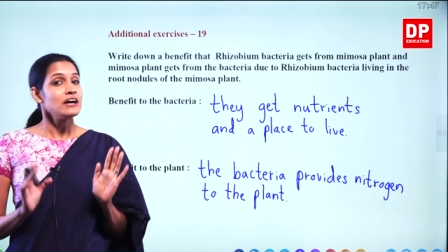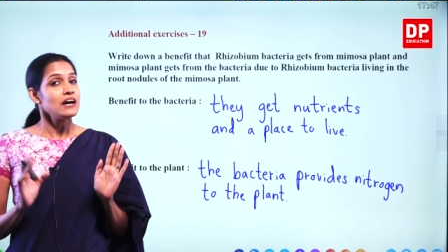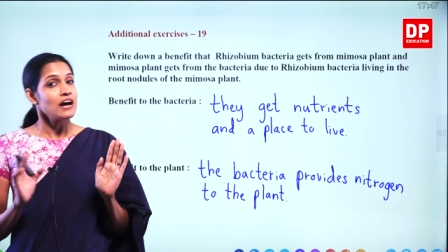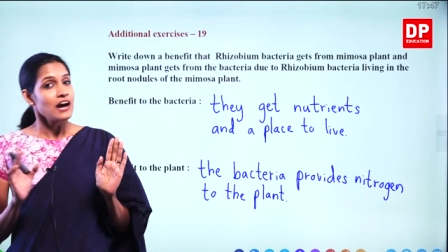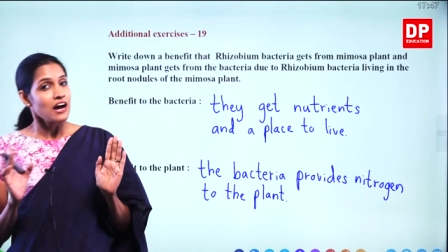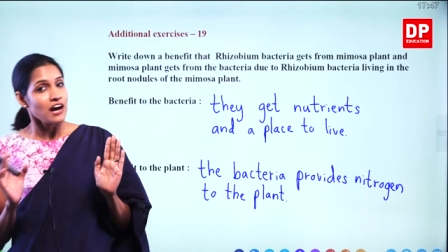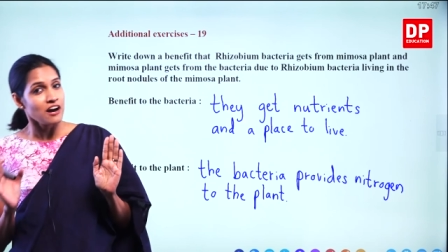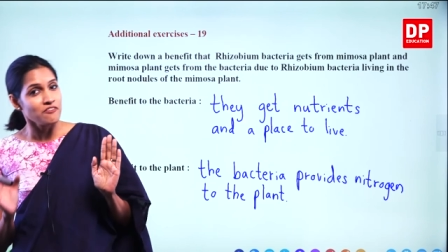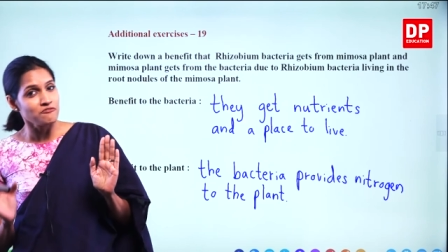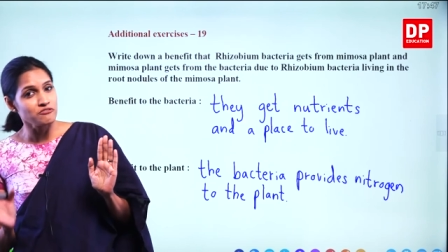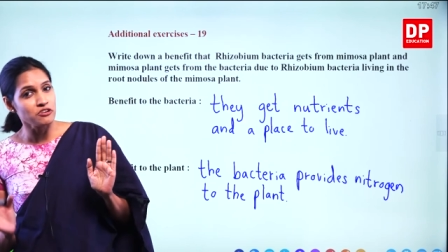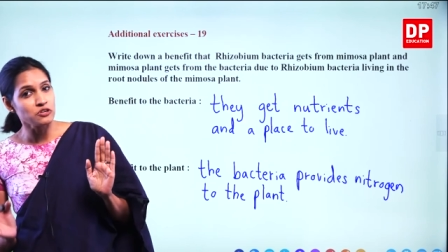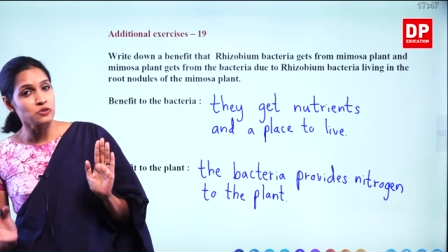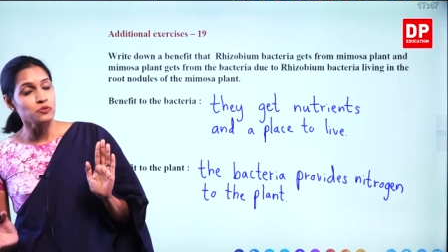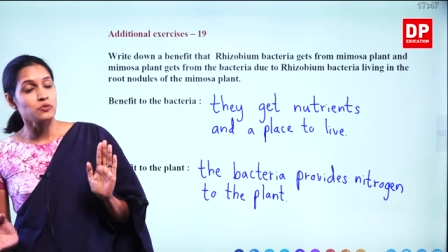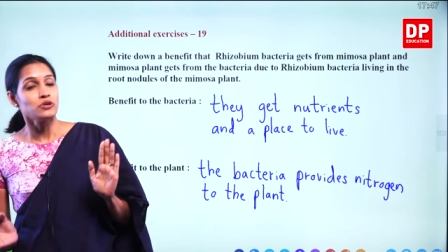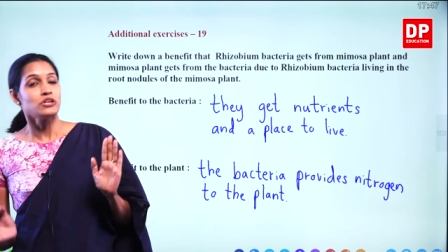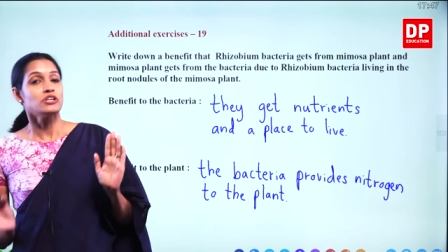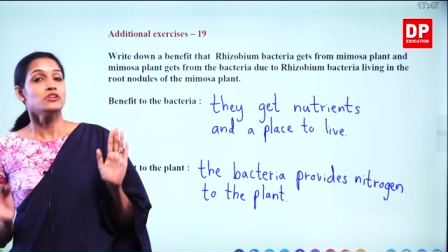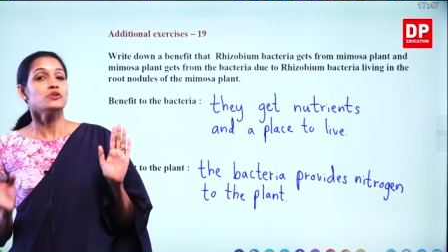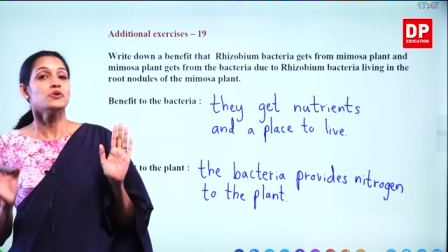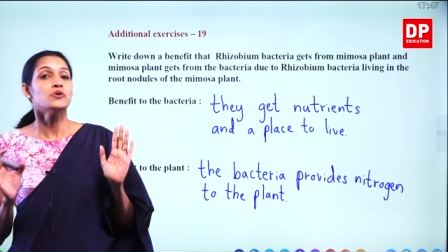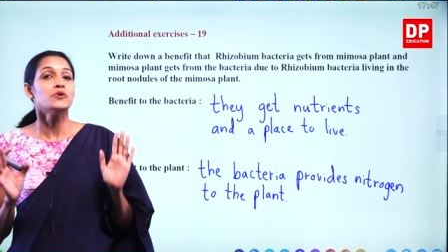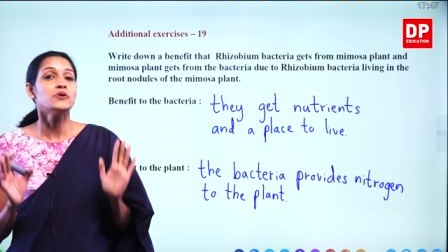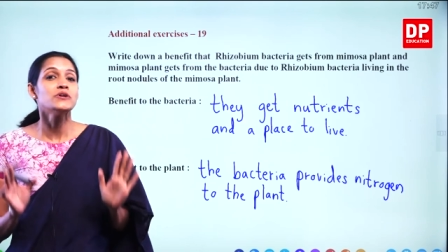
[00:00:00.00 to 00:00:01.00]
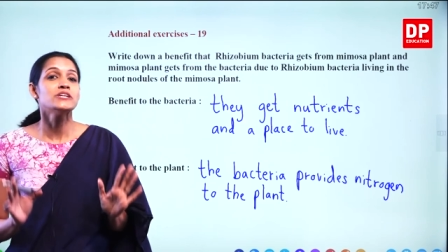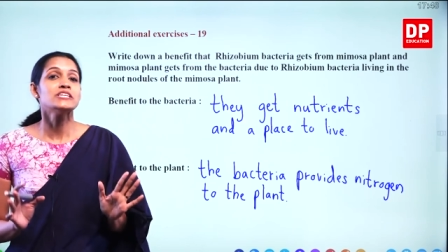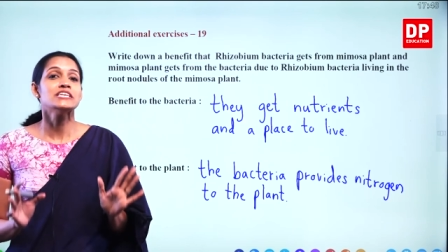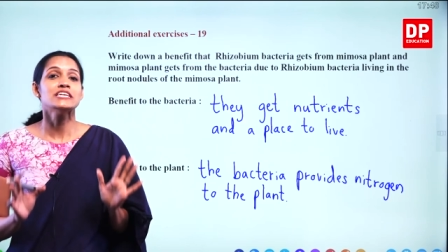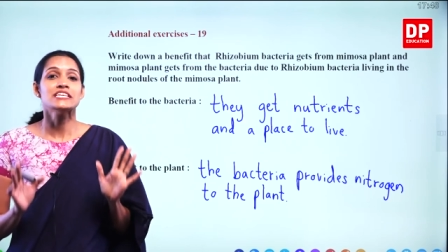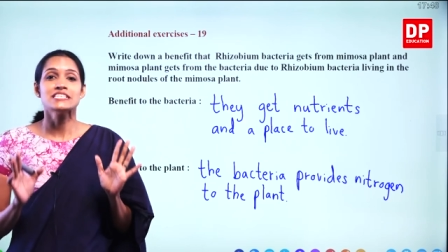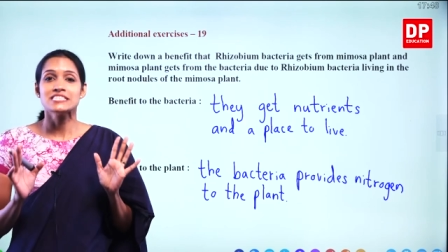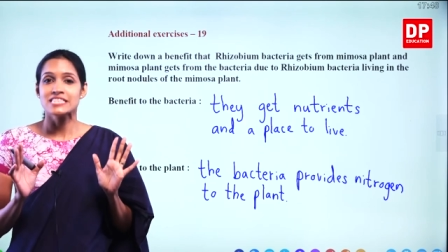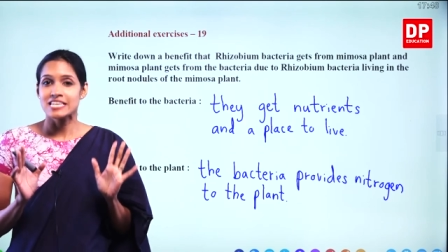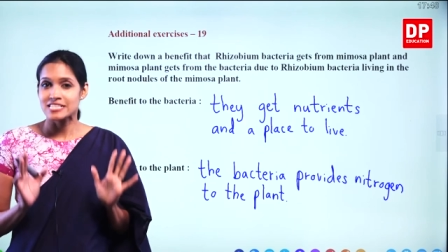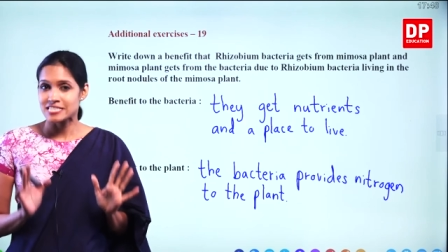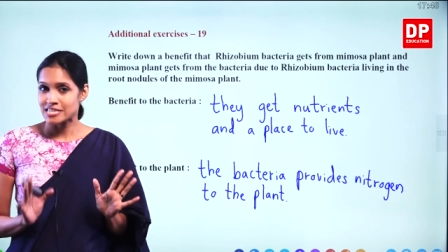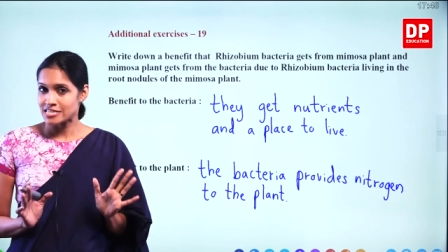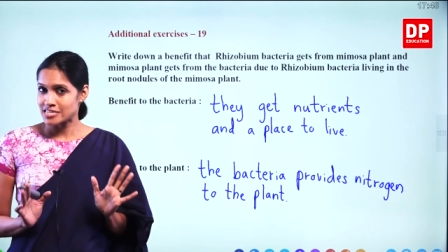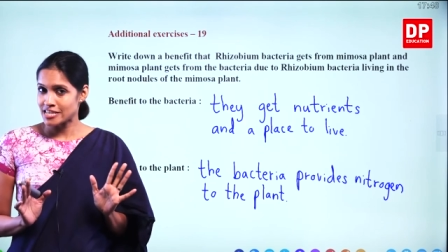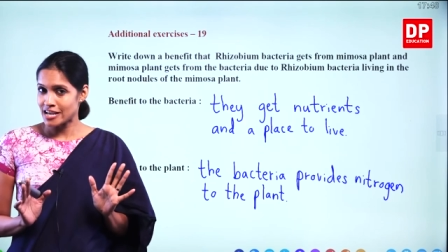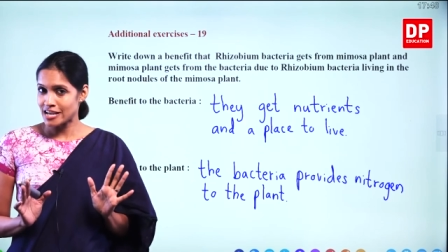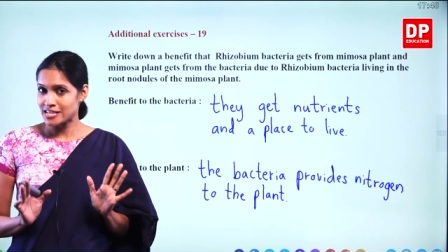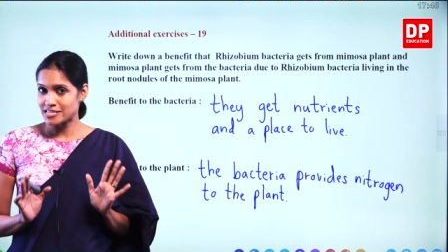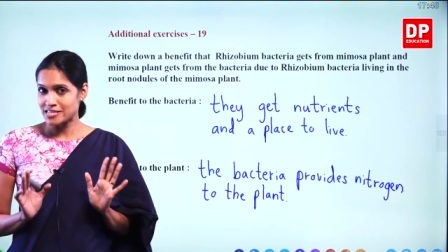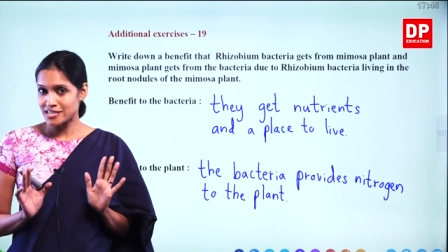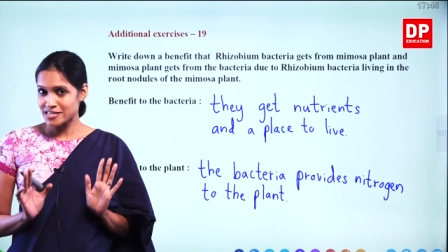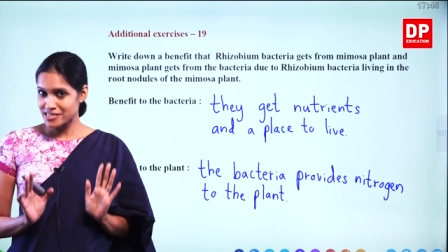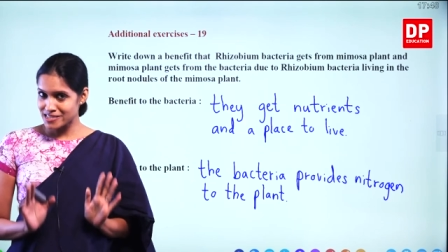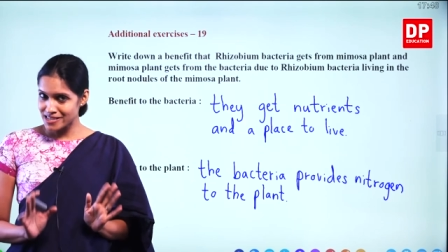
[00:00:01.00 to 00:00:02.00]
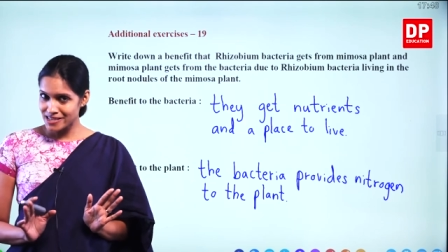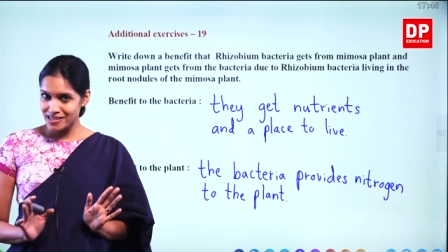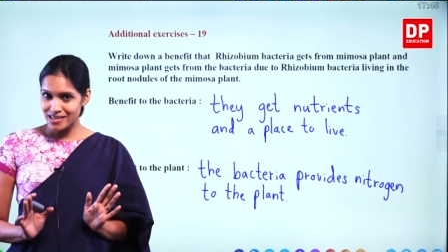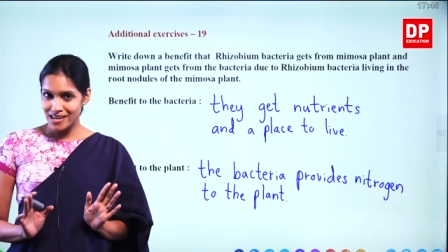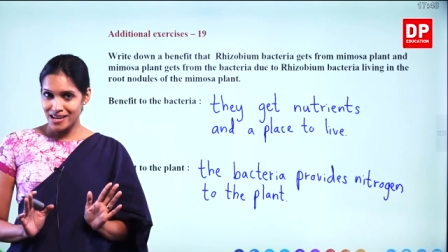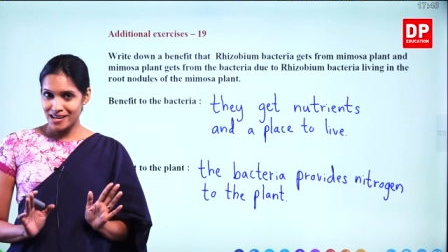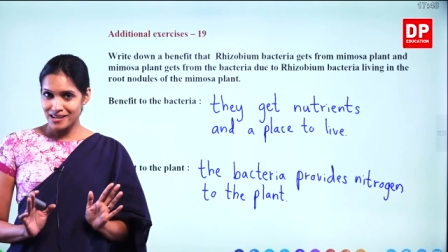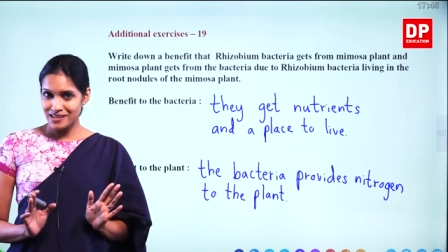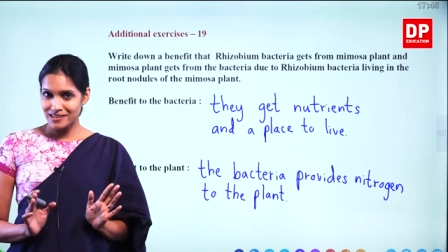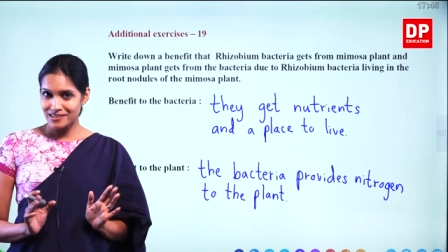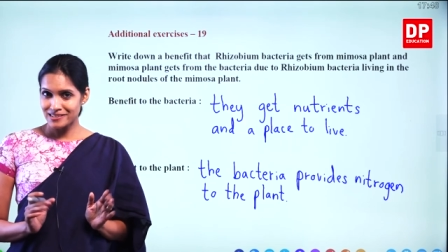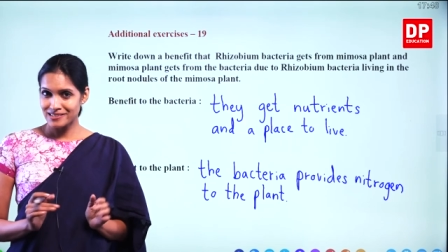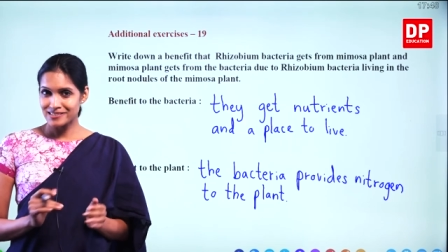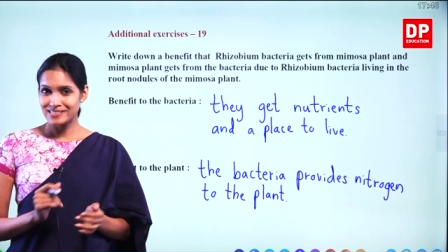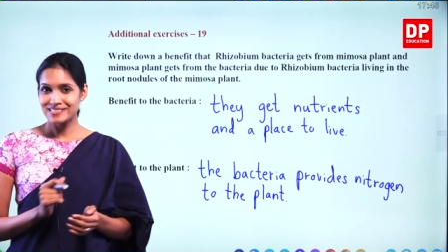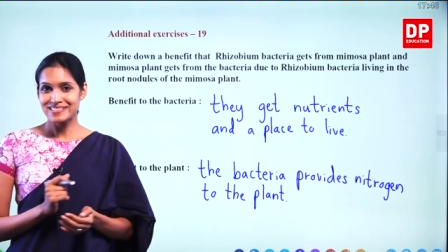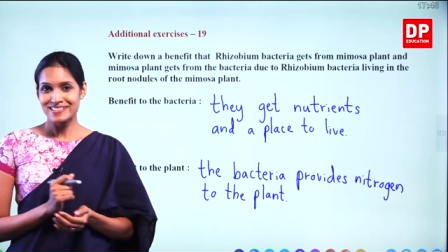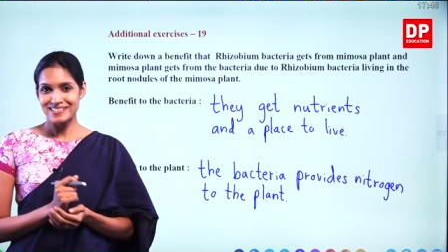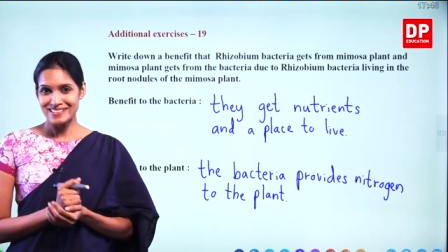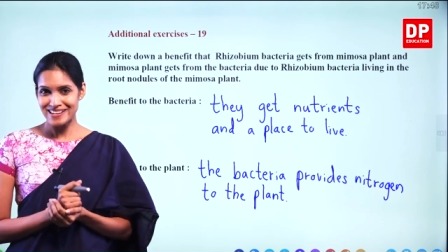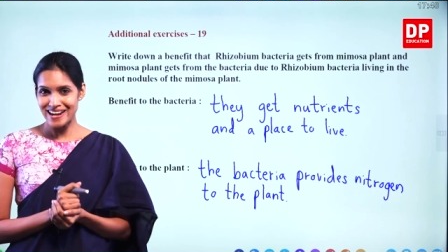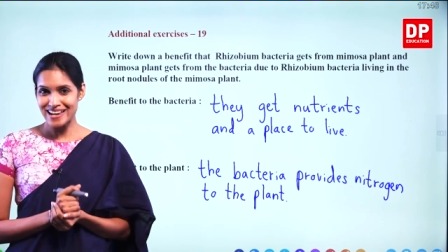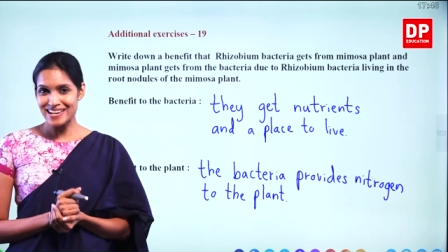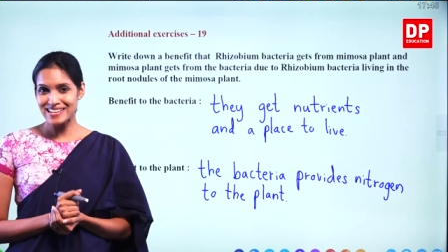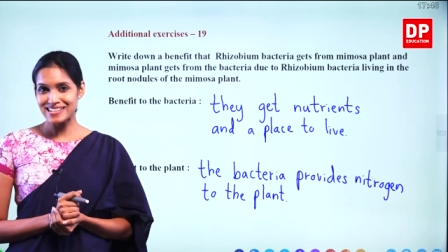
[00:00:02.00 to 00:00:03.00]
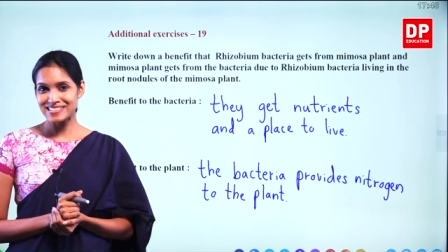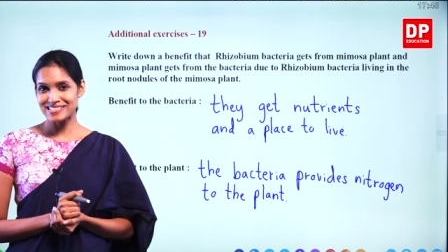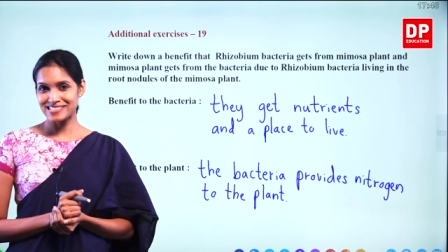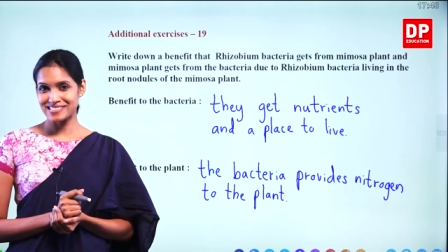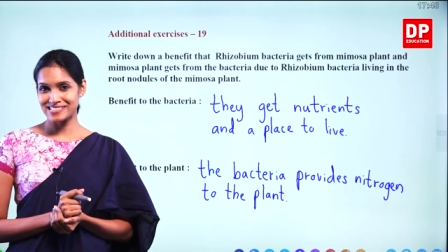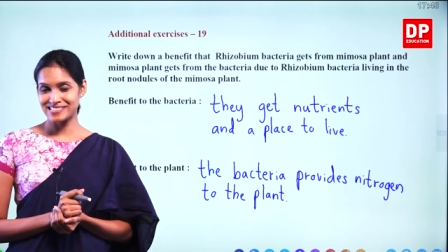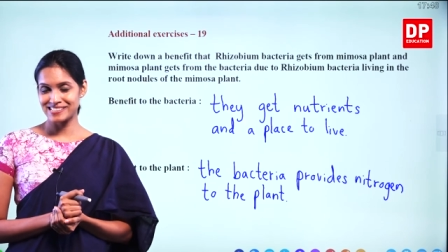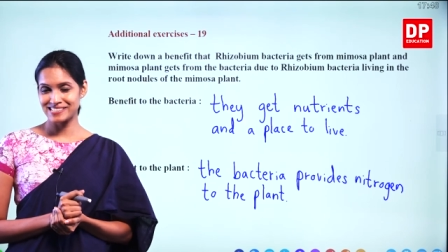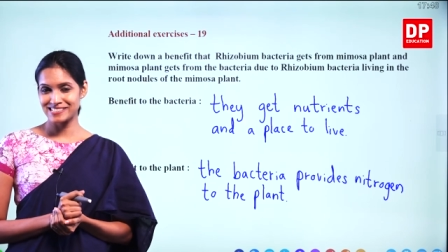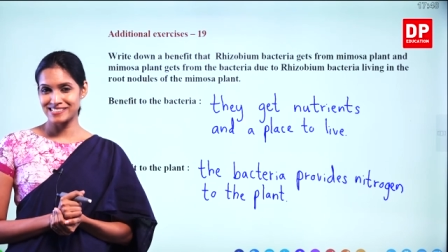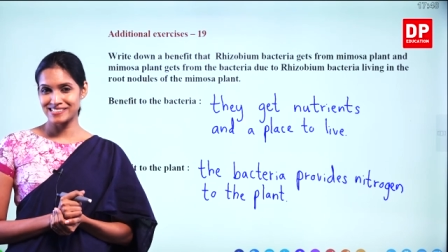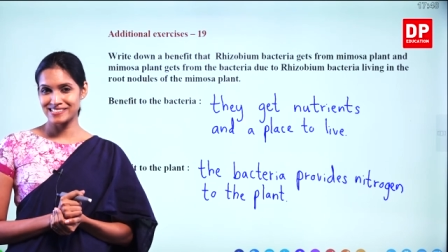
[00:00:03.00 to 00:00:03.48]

after doing all these exercises again, right?